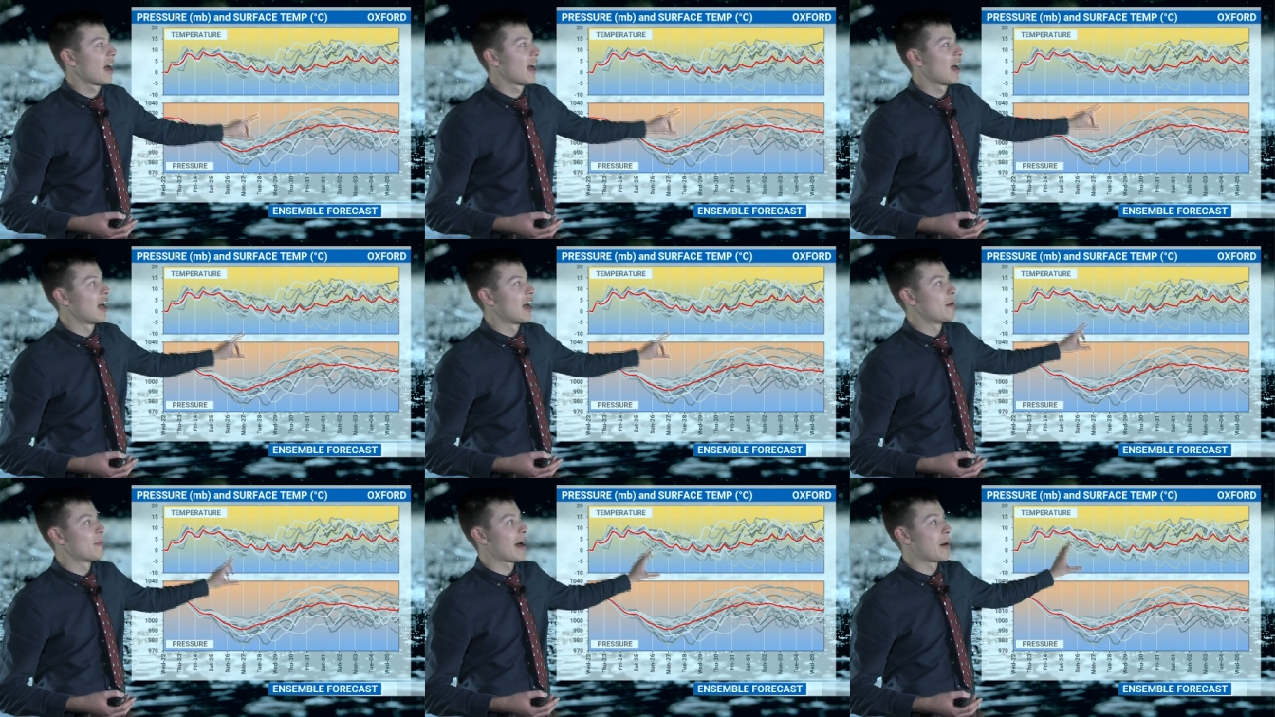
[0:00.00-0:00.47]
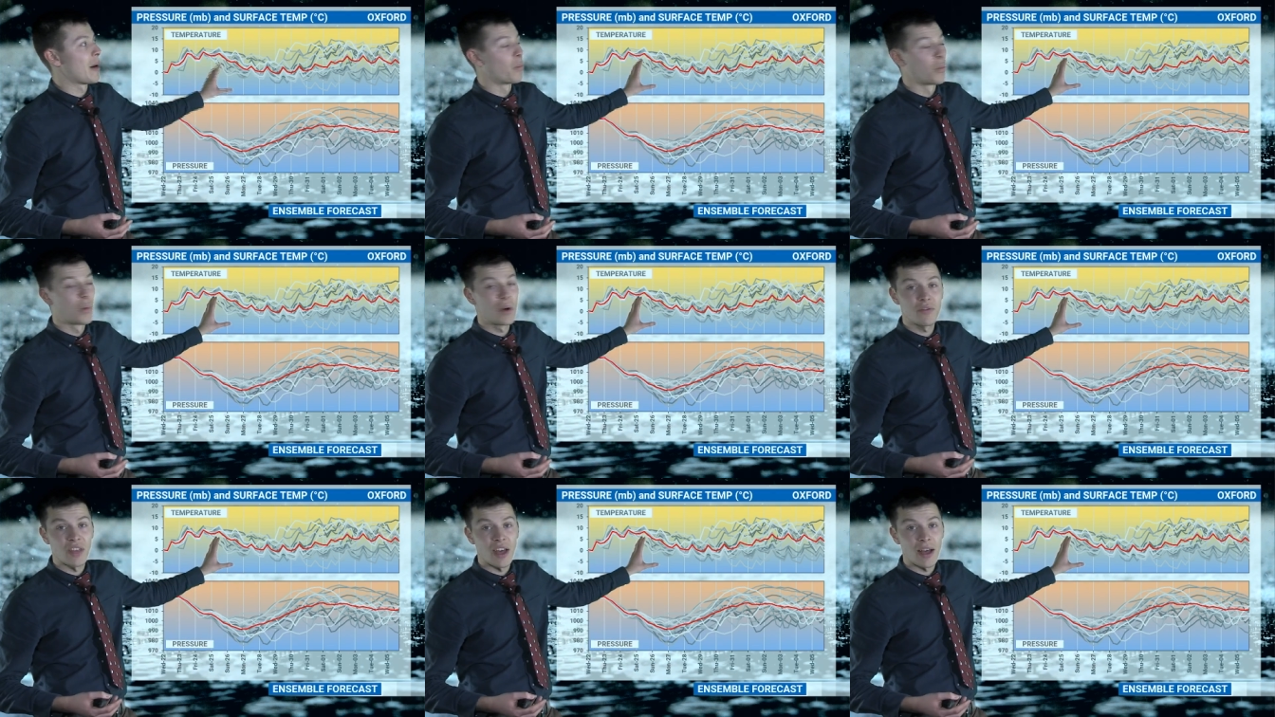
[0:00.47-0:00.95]

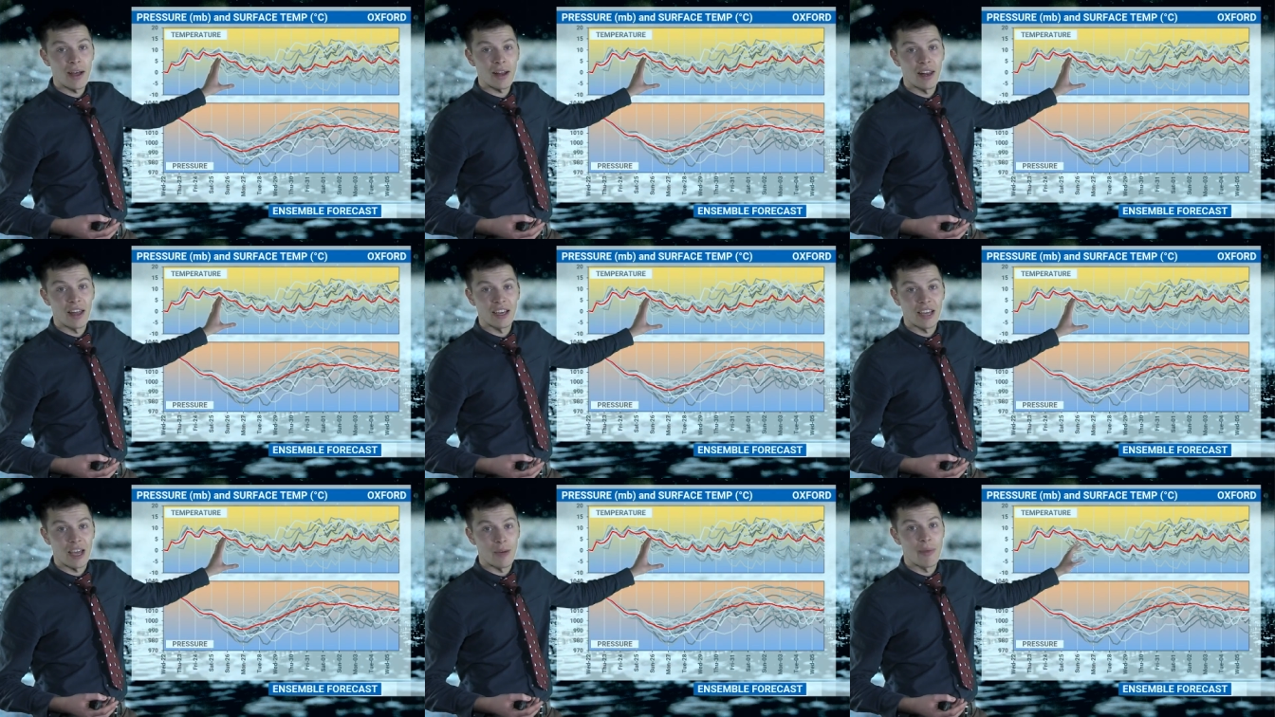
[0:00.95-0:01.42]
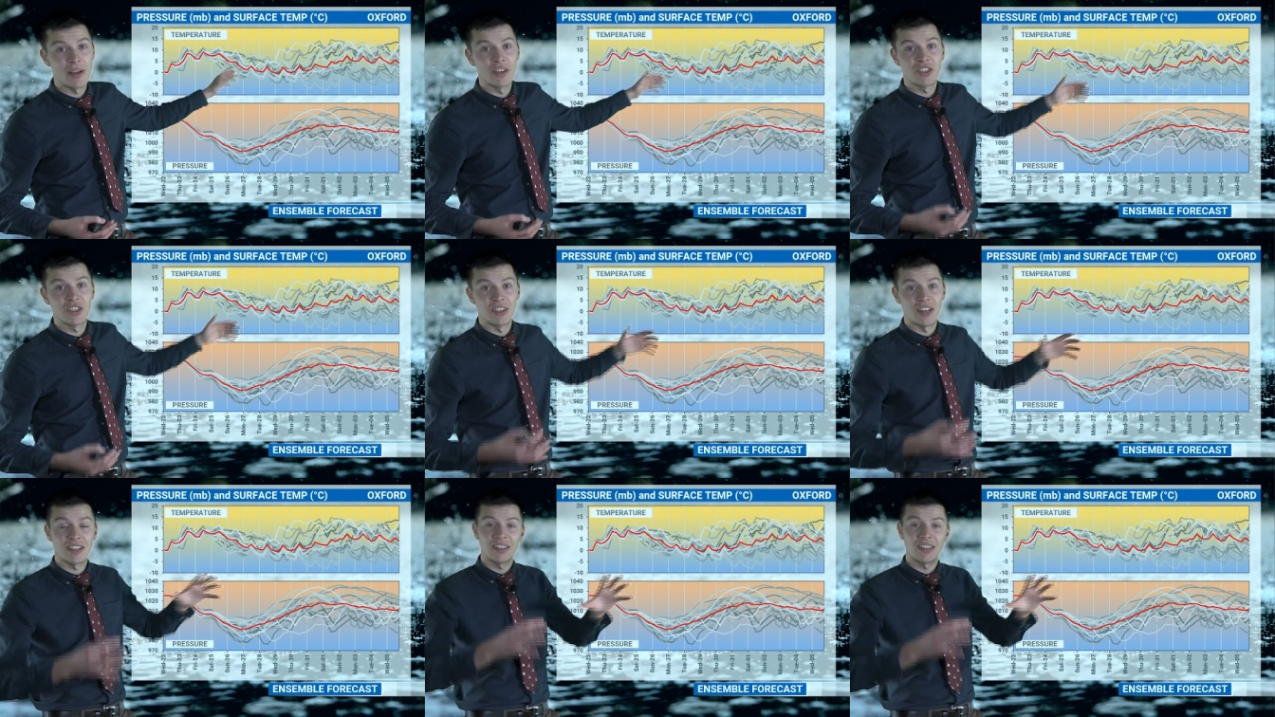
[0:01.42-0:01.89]
And with that, like I
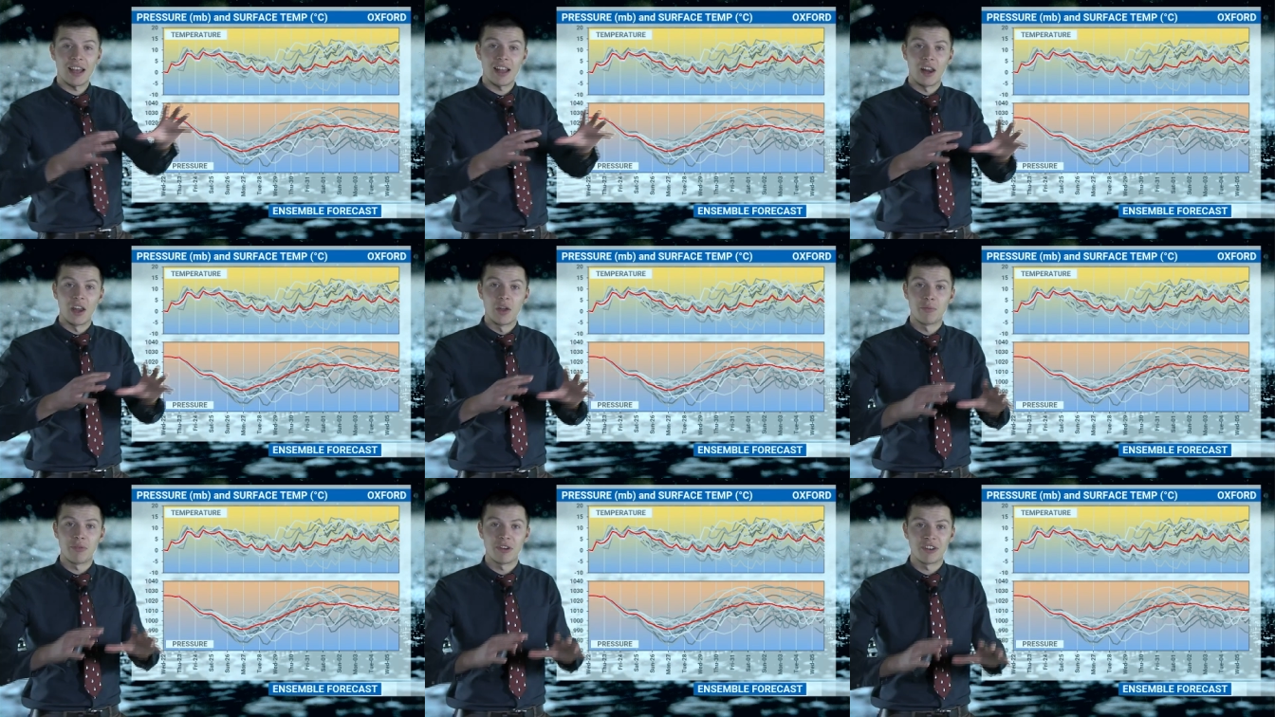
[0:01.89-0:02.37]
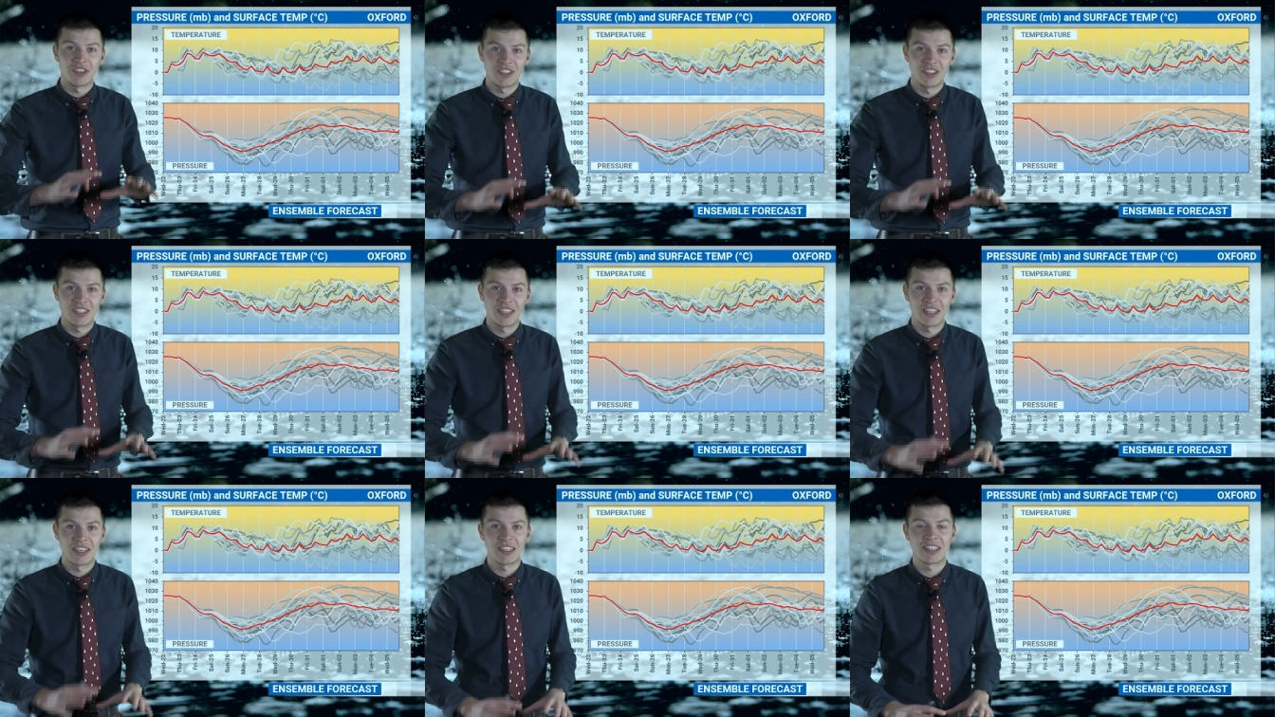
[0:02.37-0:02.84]
mentioned, as that low pressure
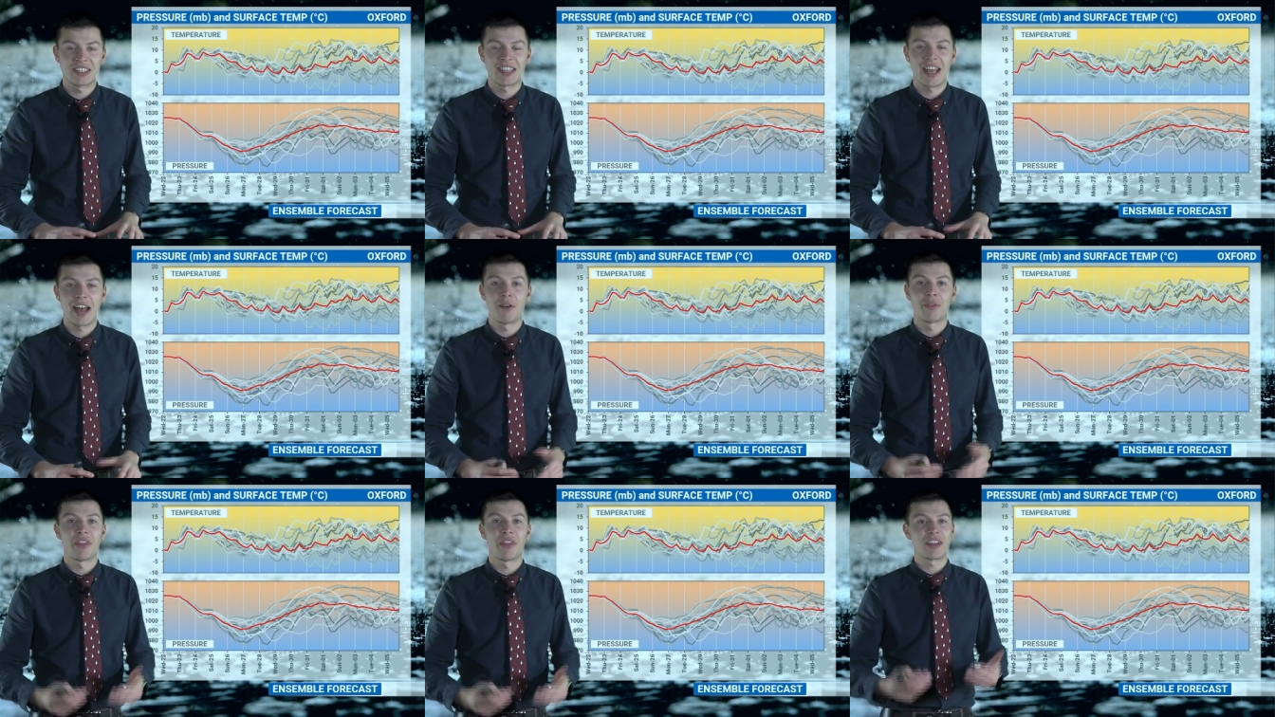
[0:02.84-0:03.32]
sinks south,